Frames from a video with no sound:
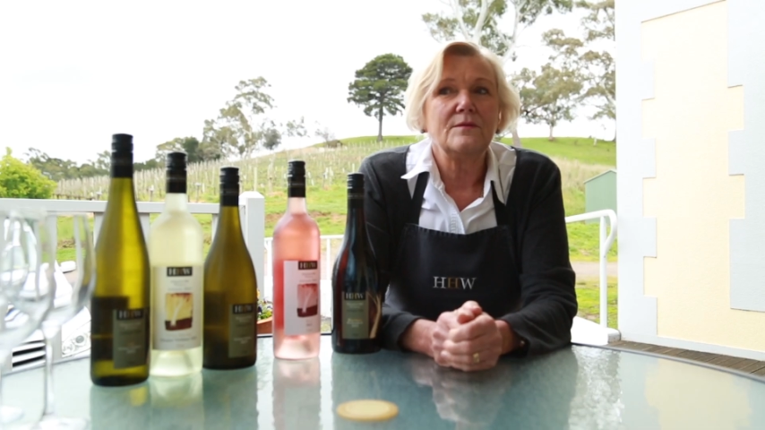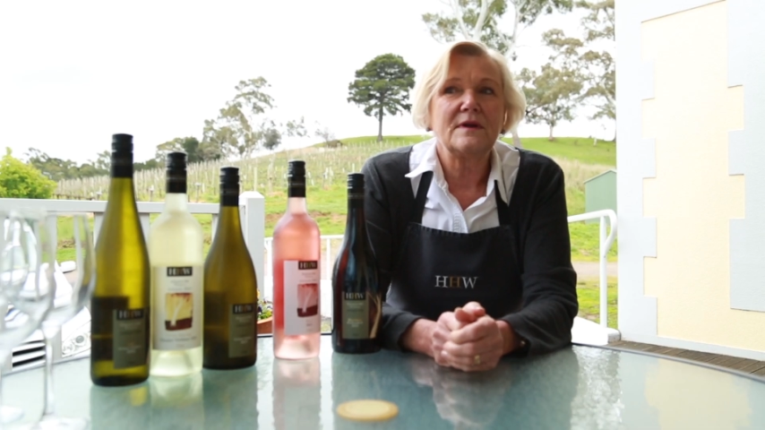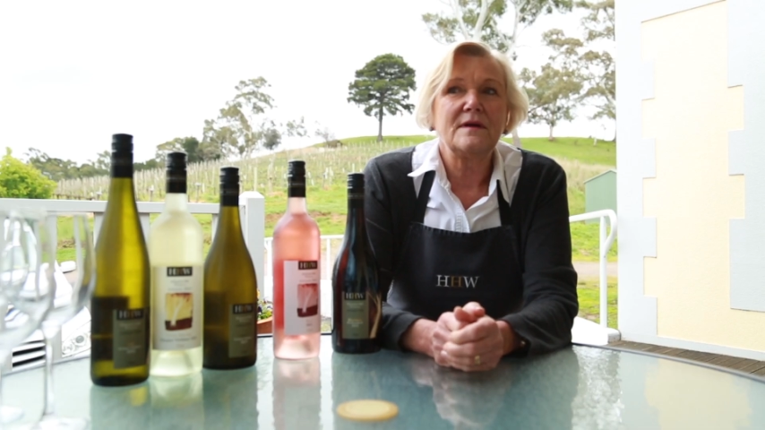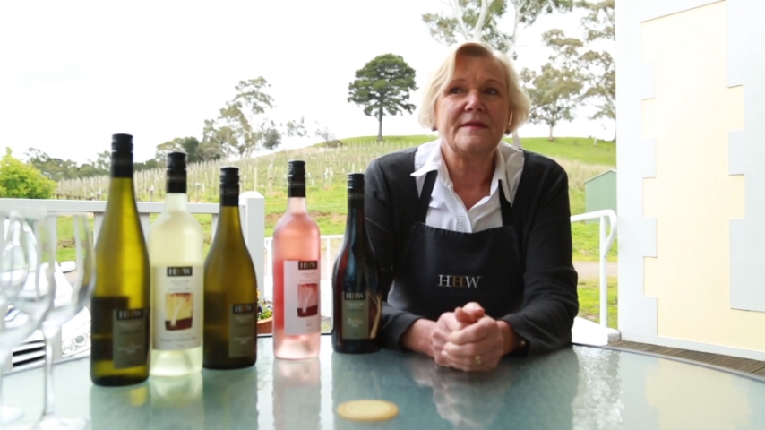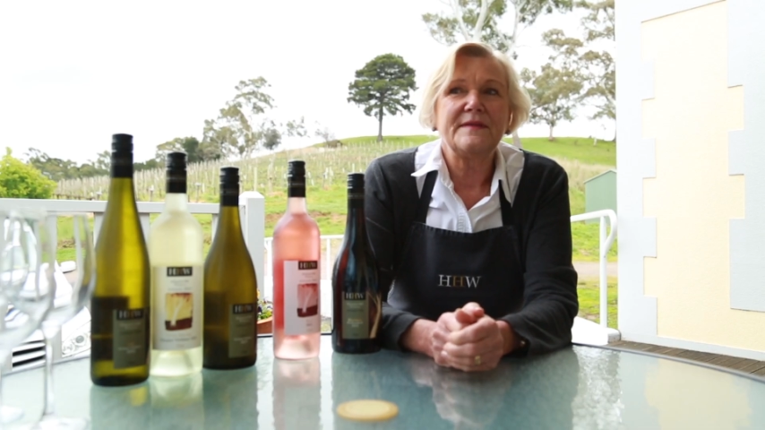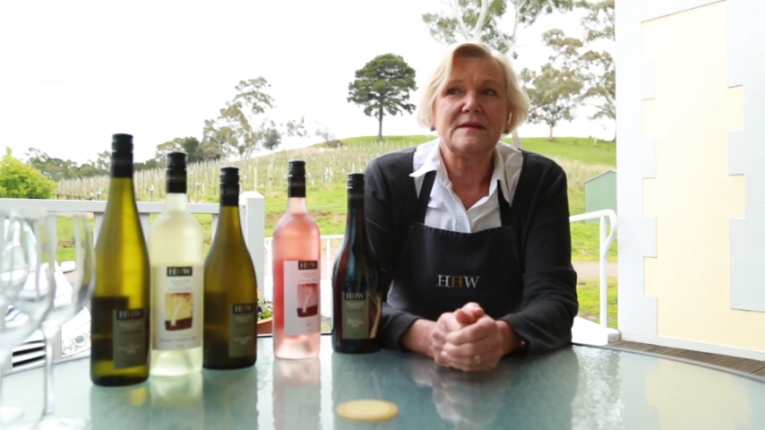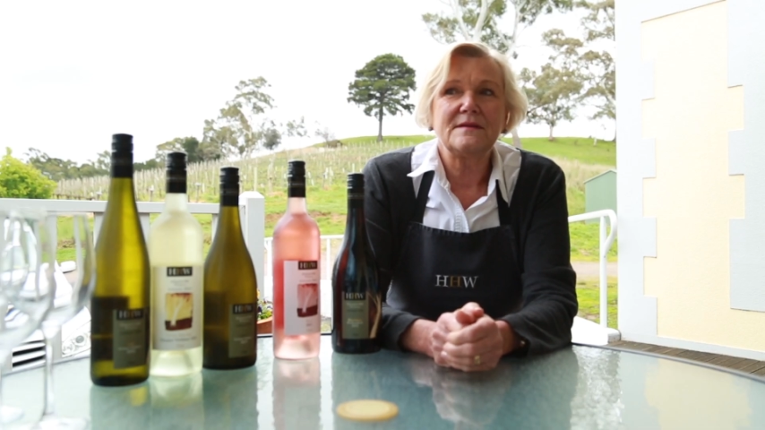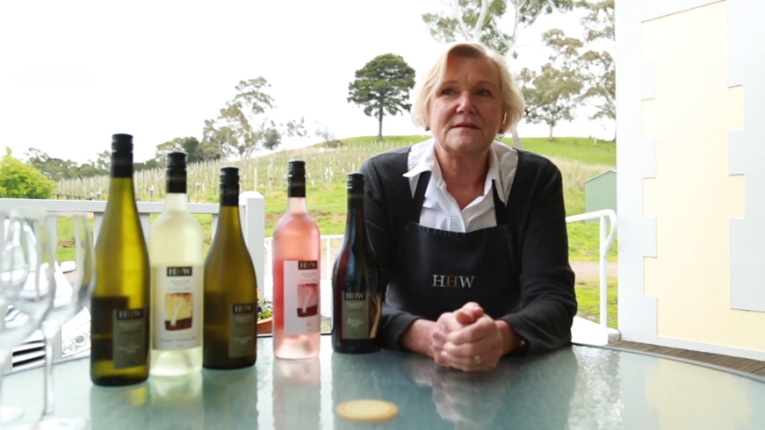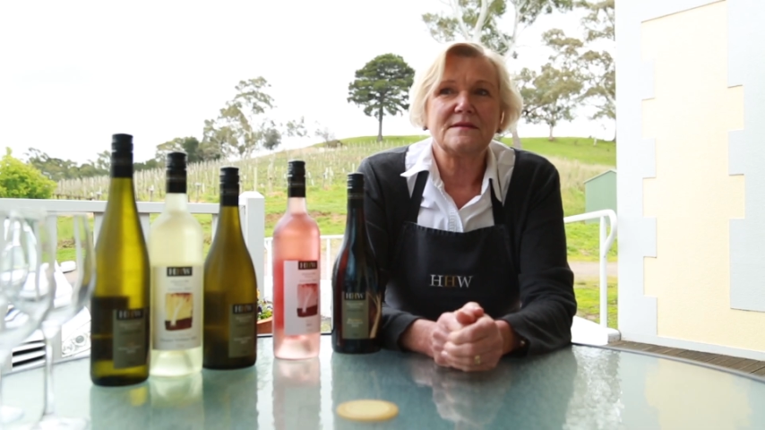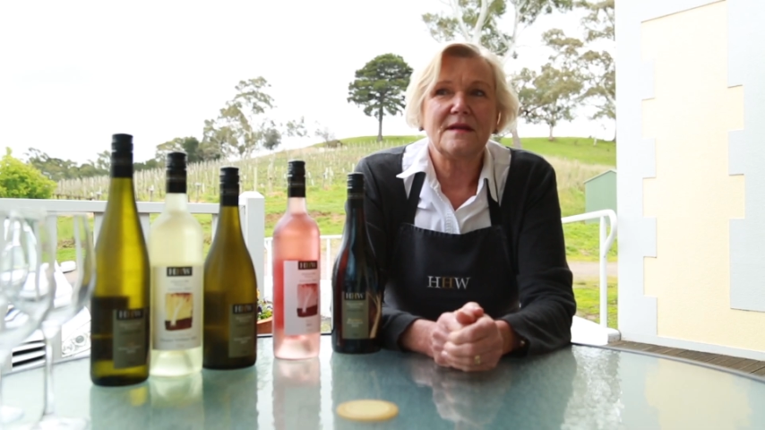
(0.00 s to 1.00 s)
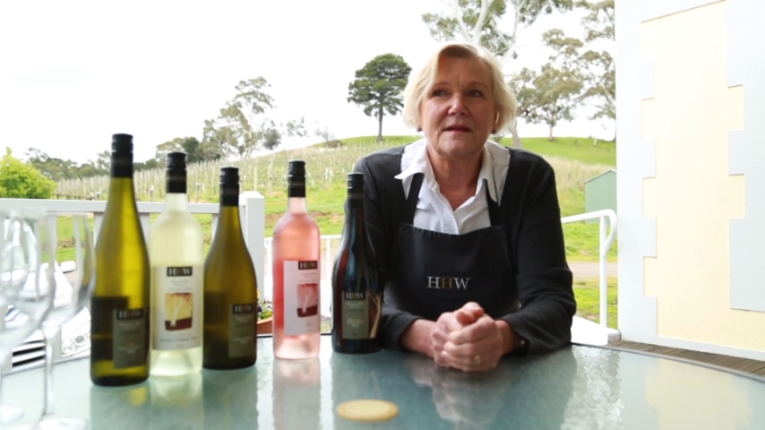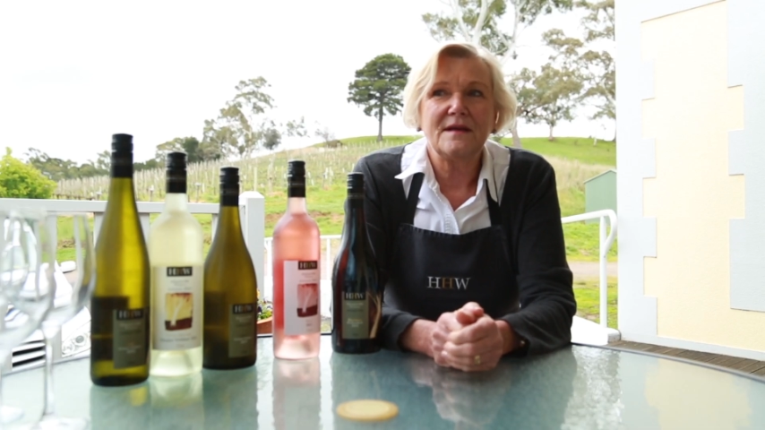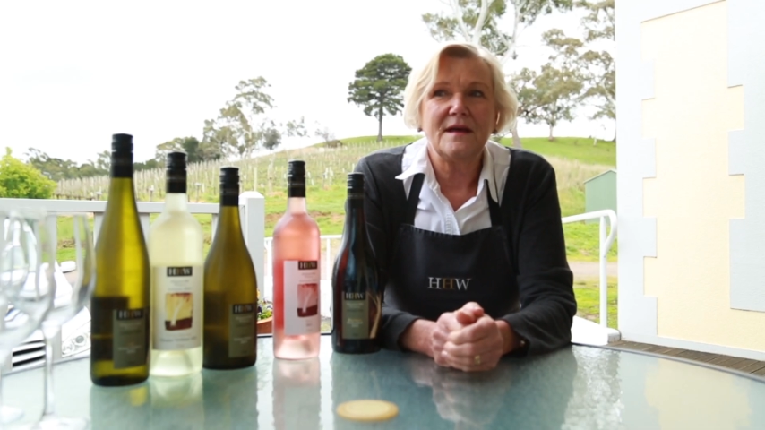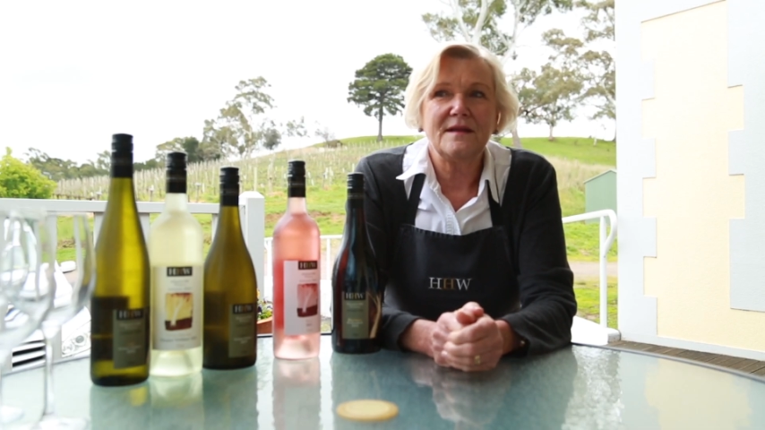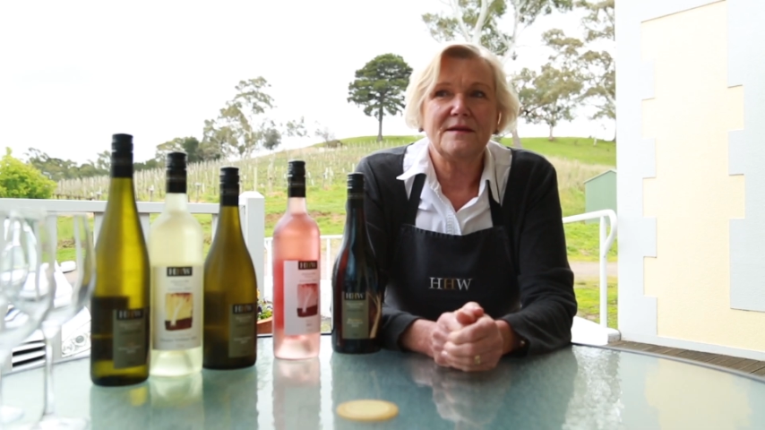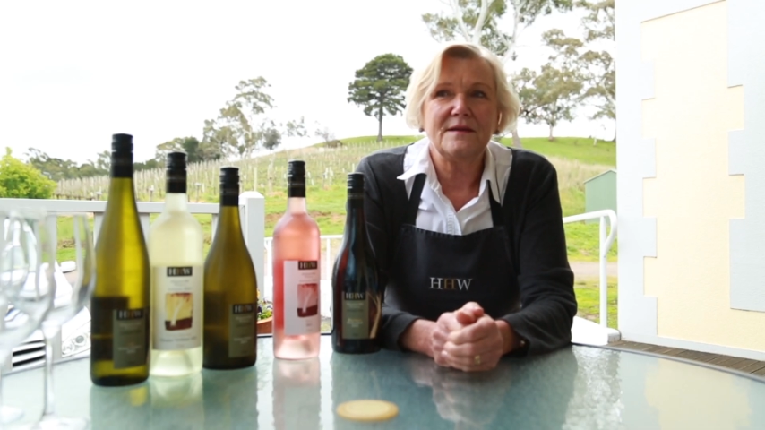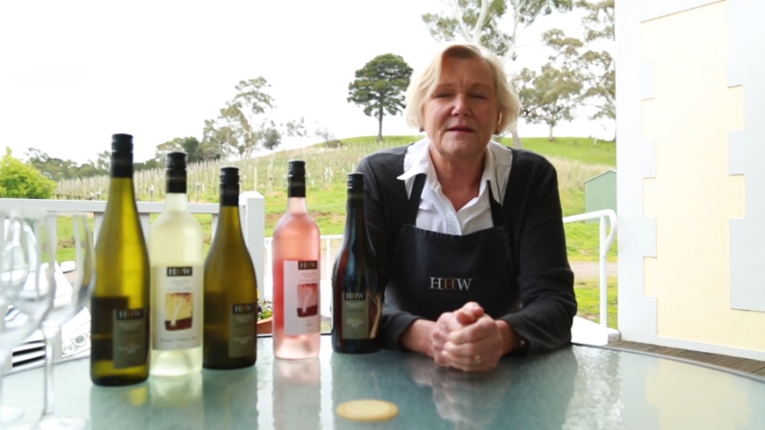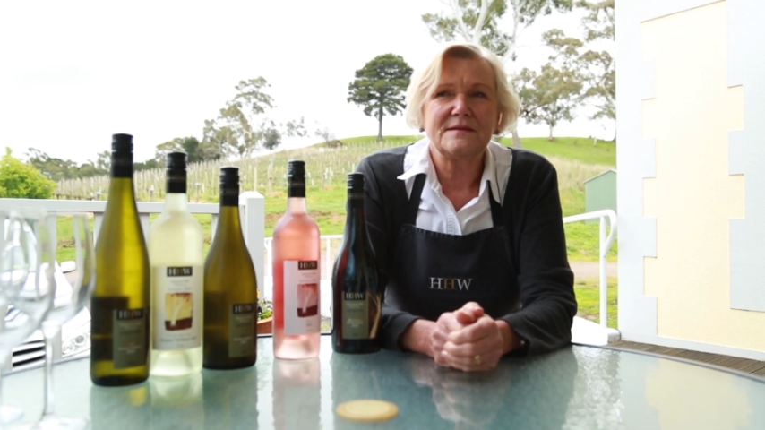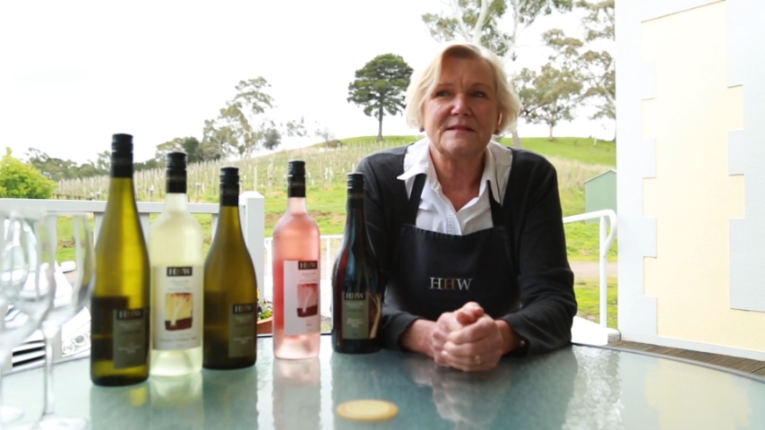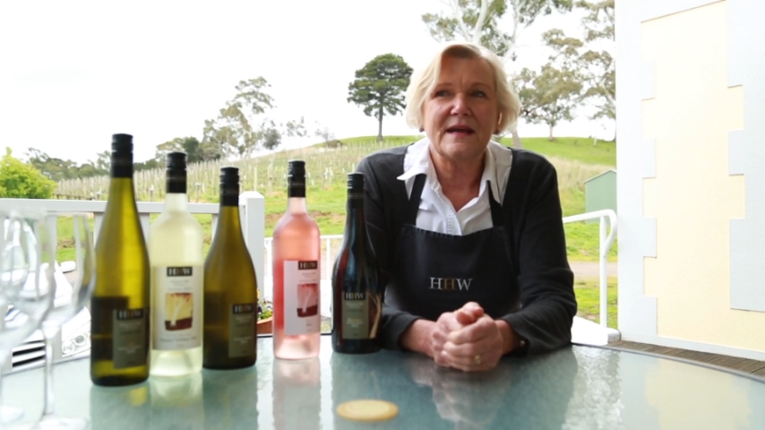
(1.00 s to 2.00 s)
Well, I think
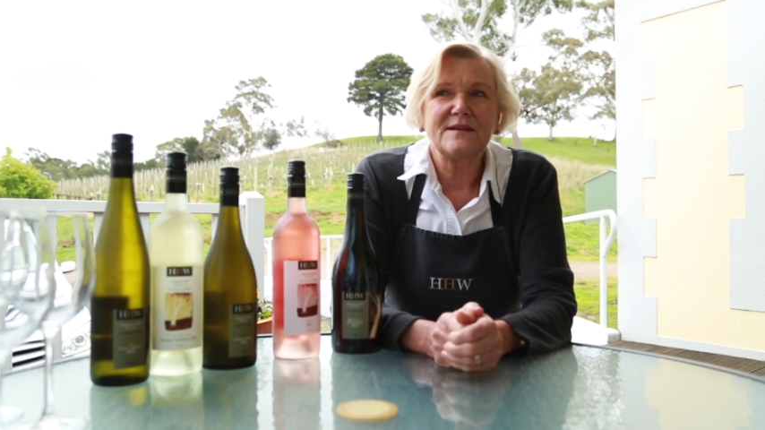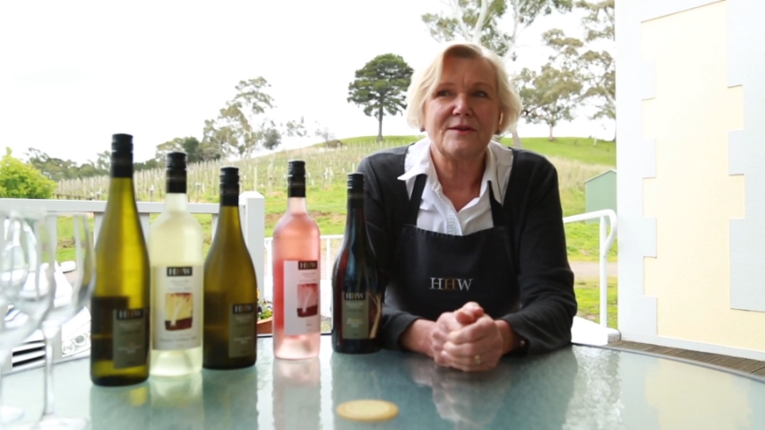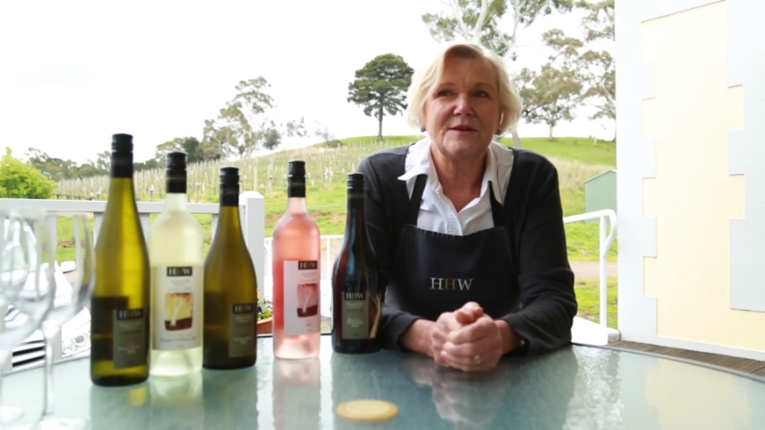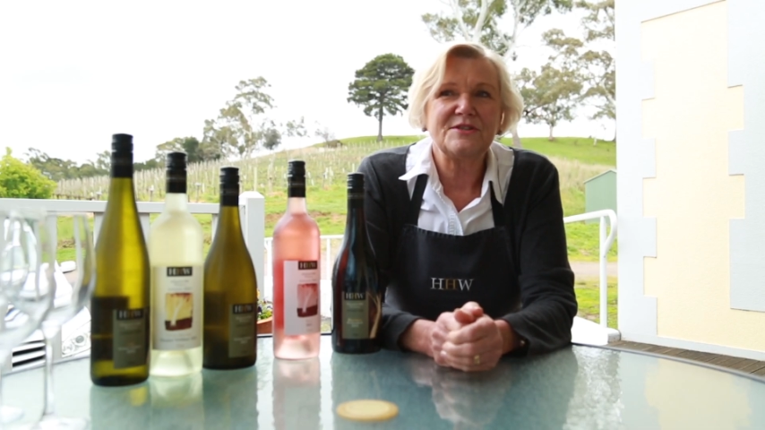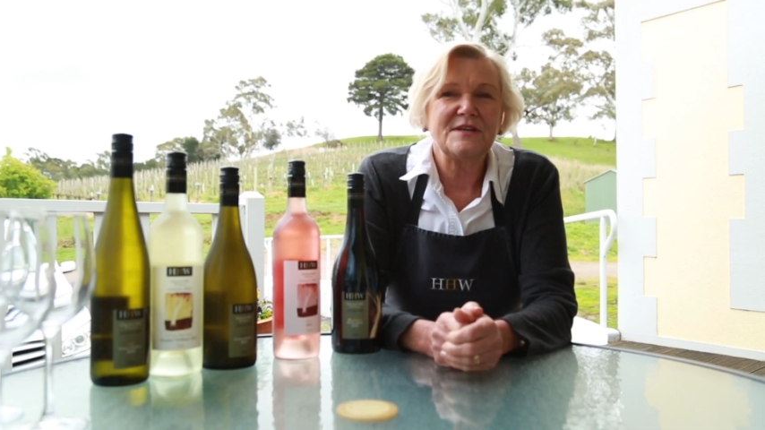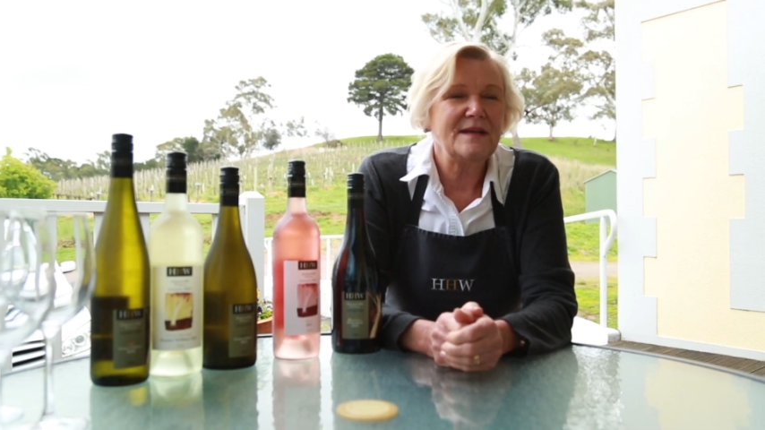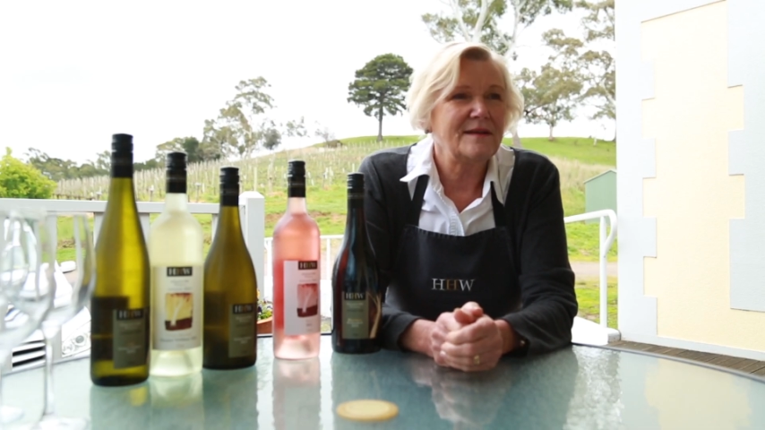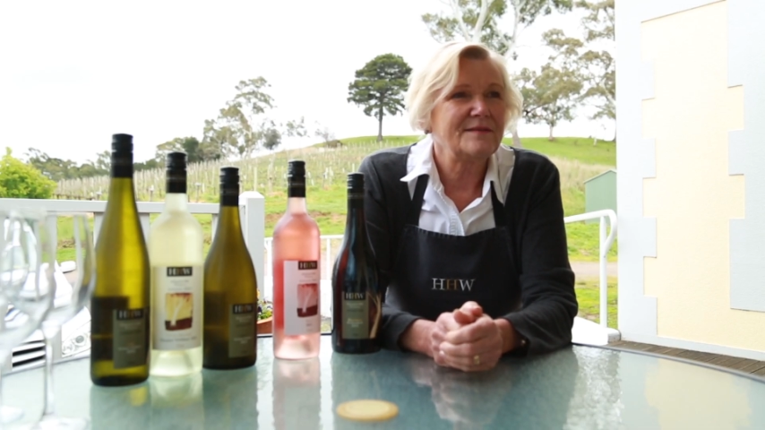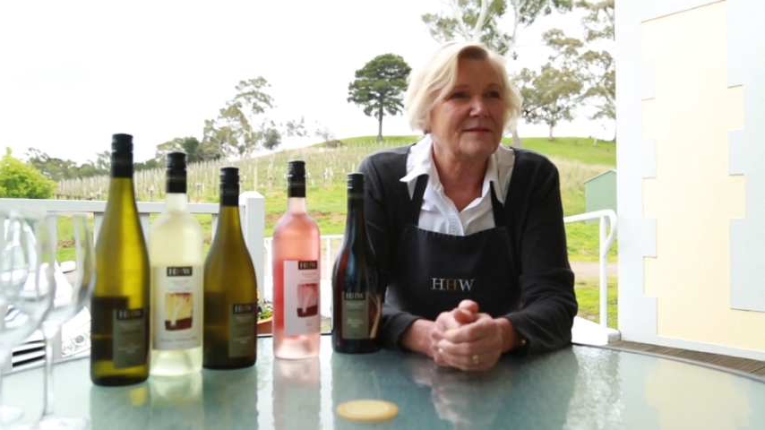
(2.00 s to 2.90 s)
technology